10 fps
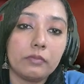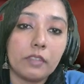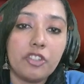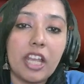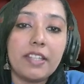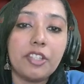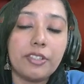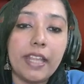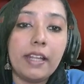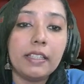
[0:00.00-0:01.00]
Just
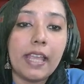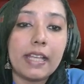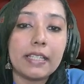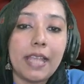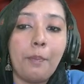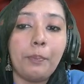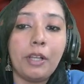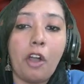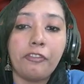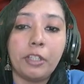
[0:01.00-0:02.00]
think the example
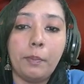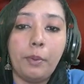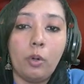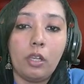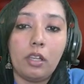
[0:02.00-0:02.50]
of the bowl.